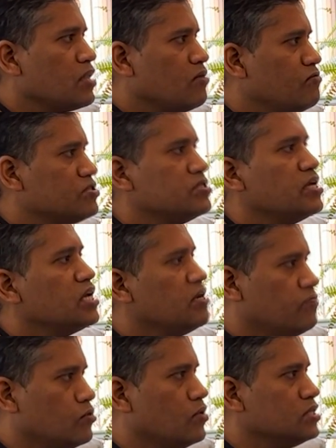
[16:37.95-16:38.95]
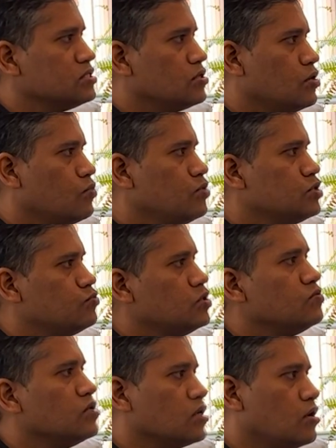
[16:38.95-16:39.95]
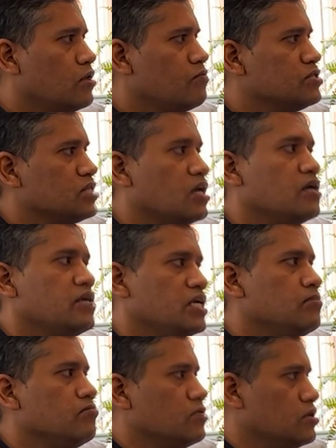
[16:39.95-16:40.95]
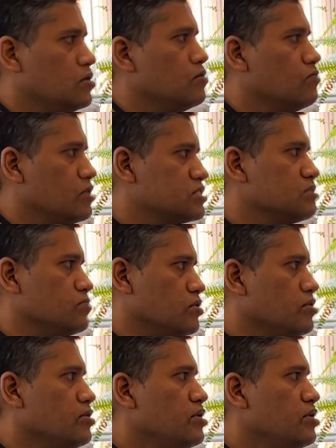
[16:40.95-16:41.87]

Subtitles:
which they give to us, on which we work, on which our team works on.